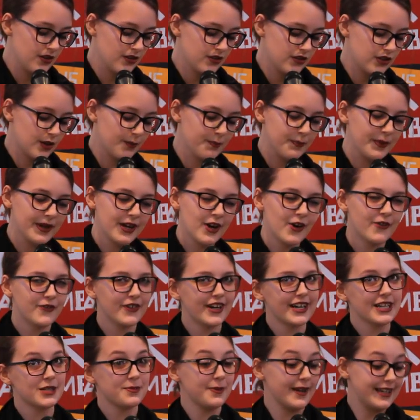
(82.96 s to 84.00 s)
Jumping over
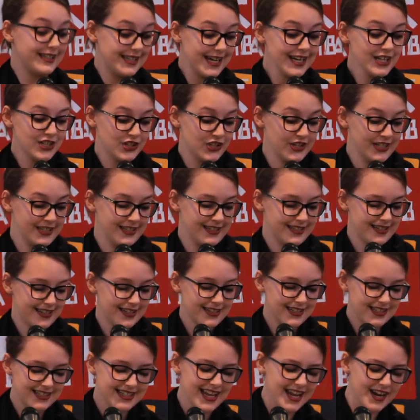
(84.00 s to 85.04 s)
expectations
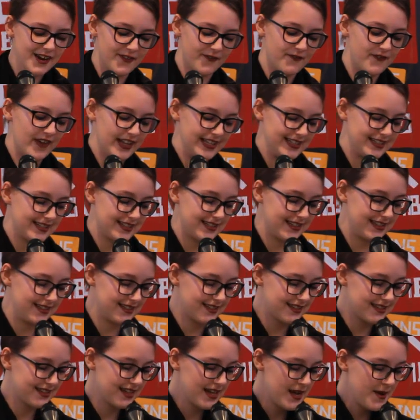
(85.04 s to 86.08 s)
instead of
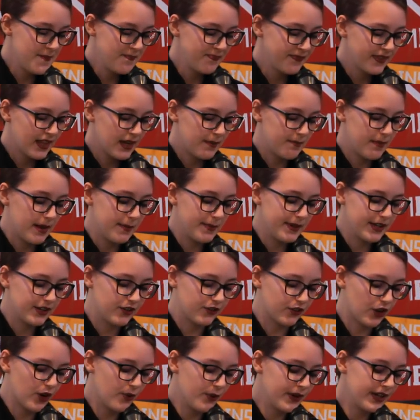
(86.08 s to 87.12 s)
fences. Maybe
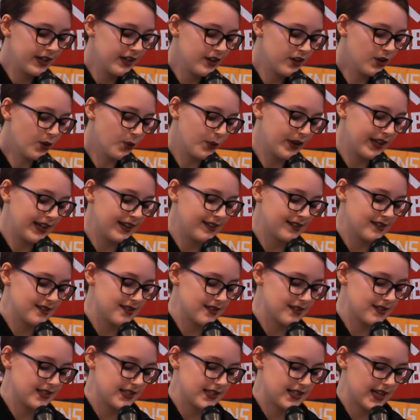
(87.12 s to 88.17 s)
growing her wings
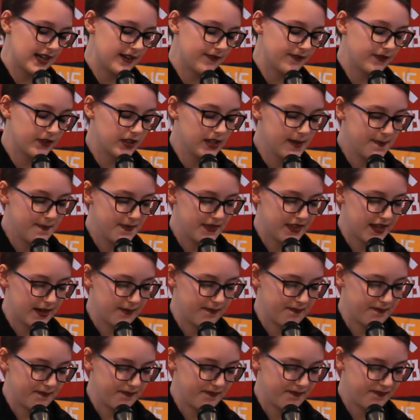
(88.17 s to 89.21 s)
instead of clipped them.
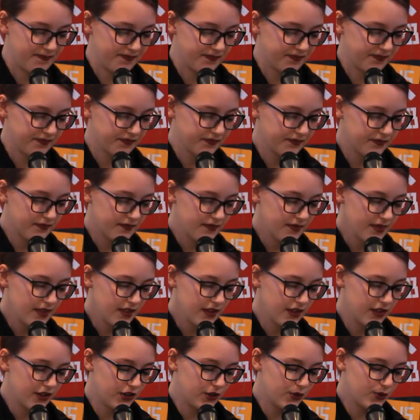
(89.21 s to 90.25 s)

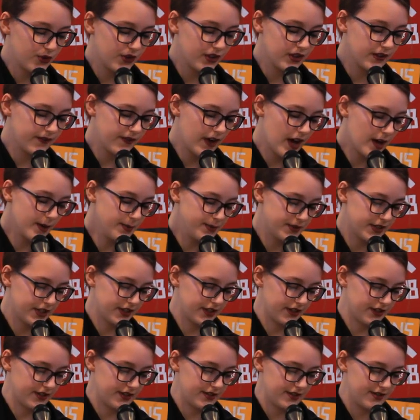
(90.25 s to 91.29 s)
You could have helped
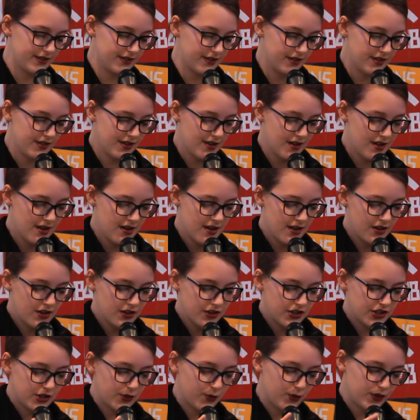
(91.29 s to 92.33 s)
her.
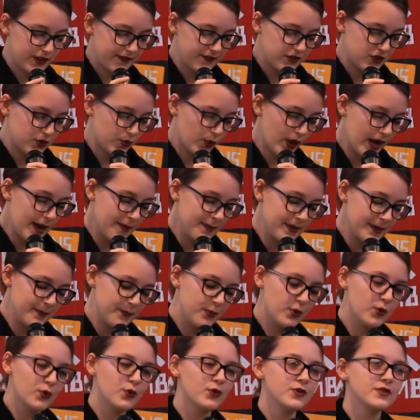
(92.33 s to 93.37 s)
She would have swam
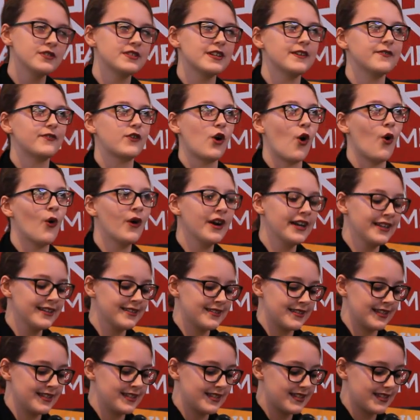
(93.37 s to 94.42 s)
in pools of
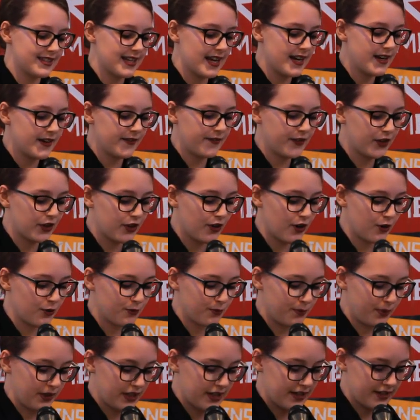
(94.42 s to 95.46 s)
coins instead of her
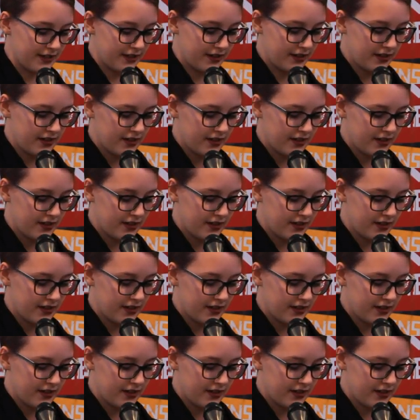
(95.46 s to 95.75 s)
own blood.